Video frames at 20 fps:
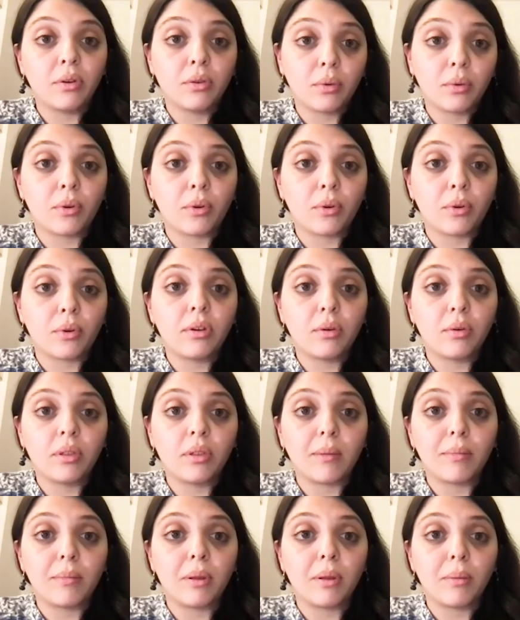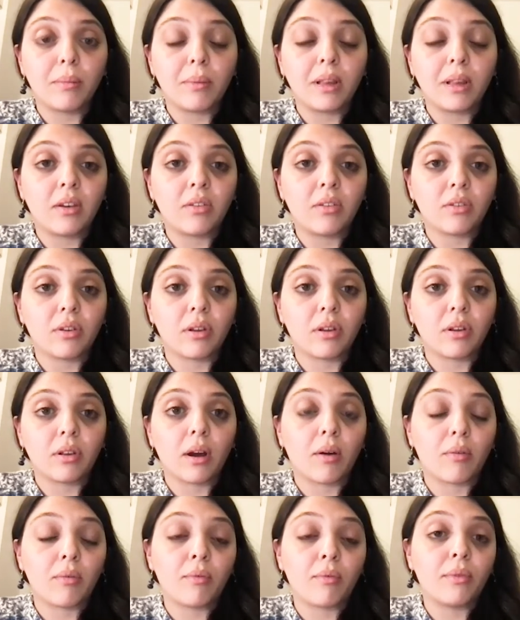to pursue the implementation
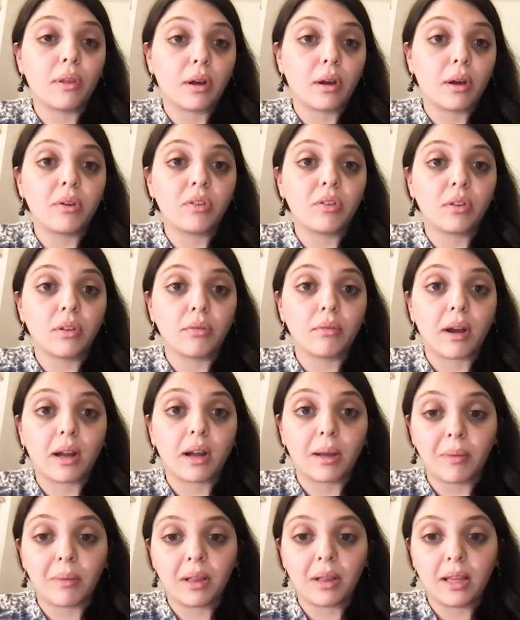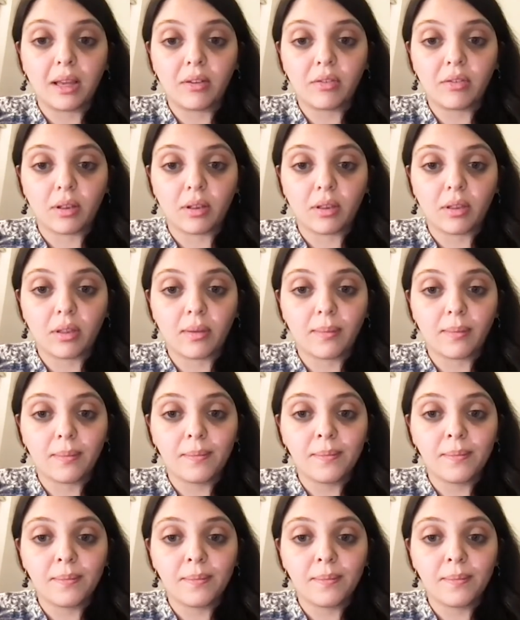of the Commission's recommendations.